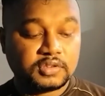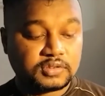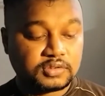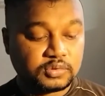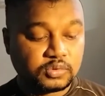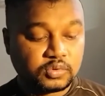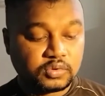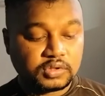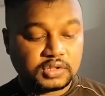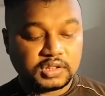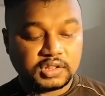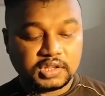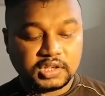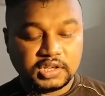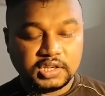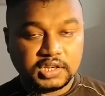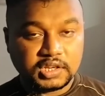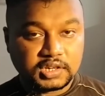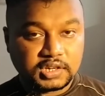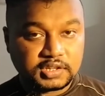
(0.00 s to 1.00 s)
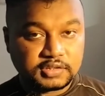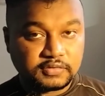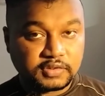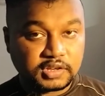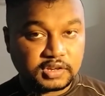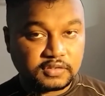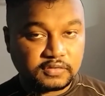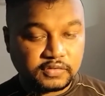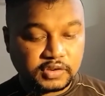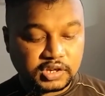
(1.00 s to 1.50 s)
So here is
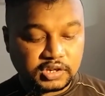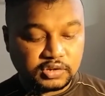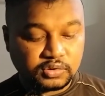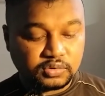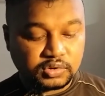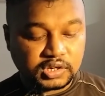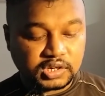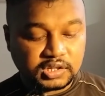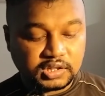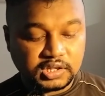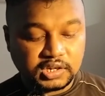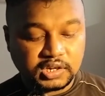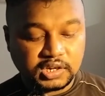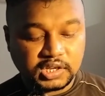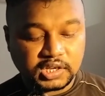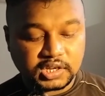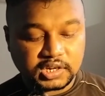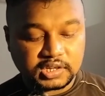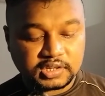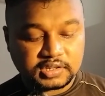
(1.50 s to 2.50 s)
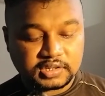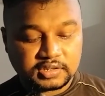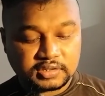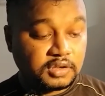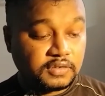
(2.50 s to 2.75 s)
where you need the TRS.